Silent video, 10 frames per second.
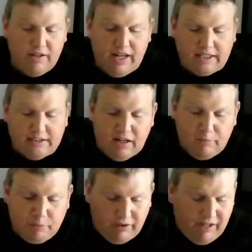Next
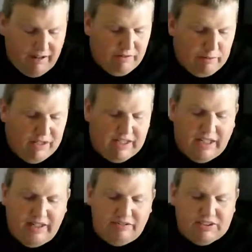up, we have a big
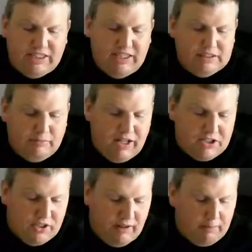AFC East
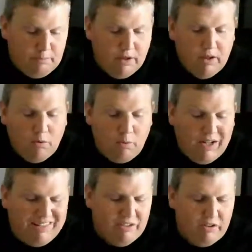matchup. We
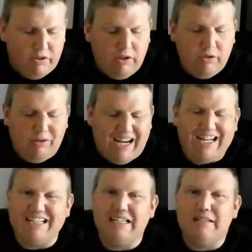have the New
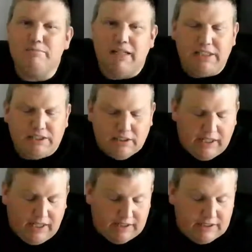England
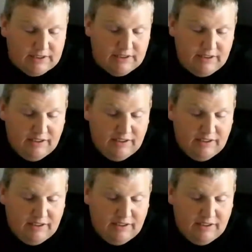Patriots